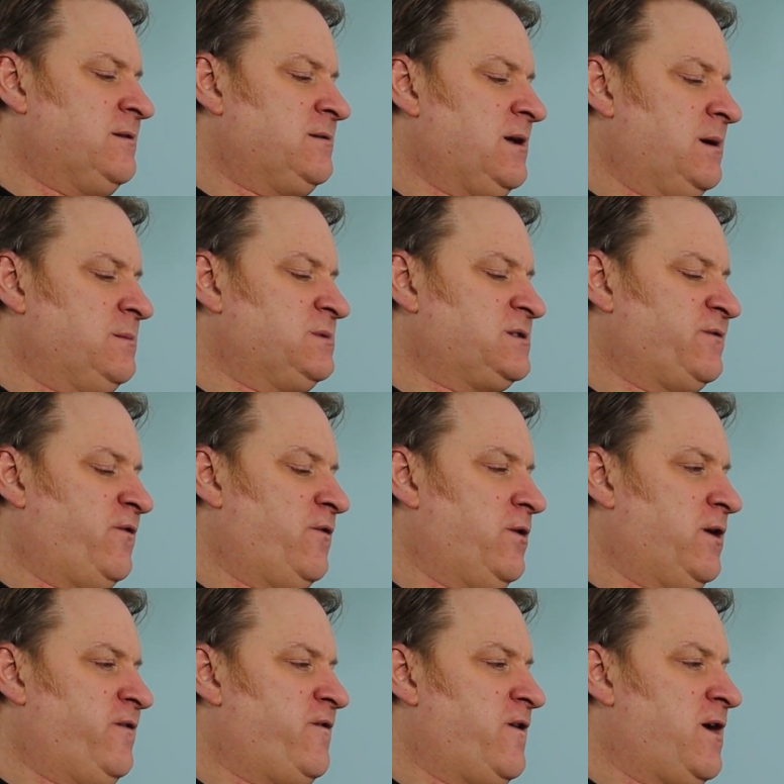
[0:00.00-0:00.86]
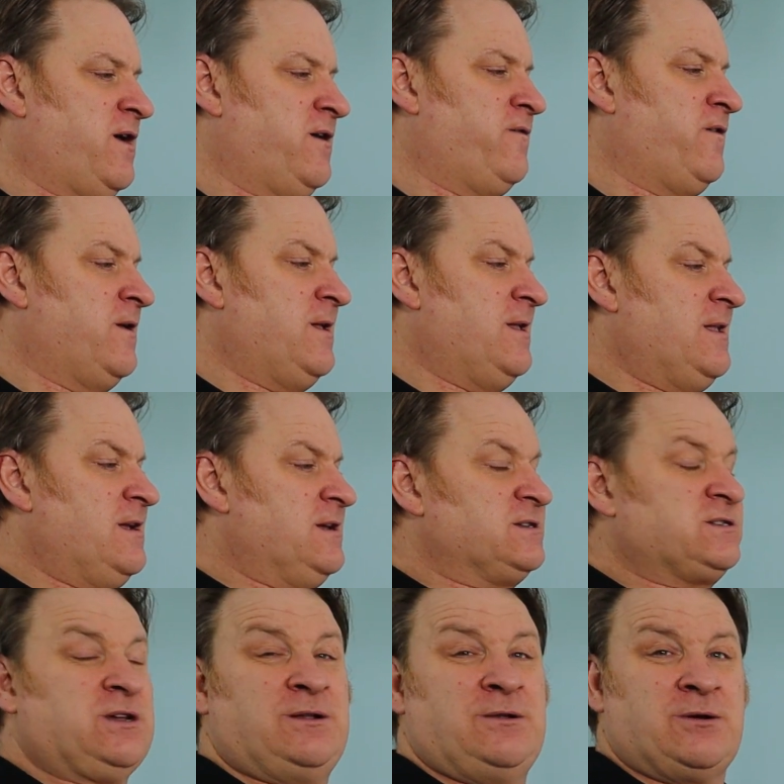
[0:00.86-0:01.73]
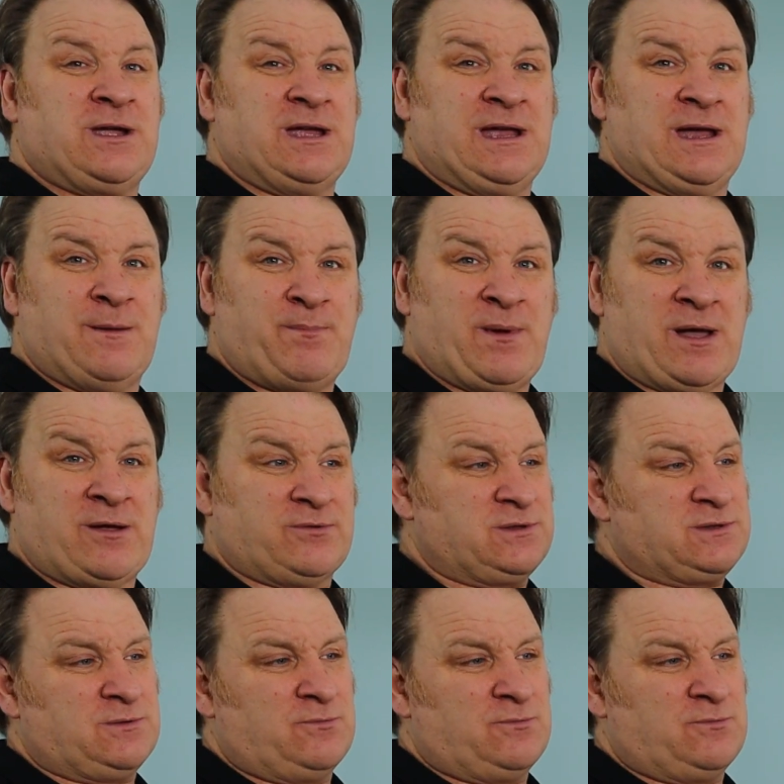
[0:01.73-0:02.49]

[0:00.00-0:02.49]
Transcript: times 45. So you're looking about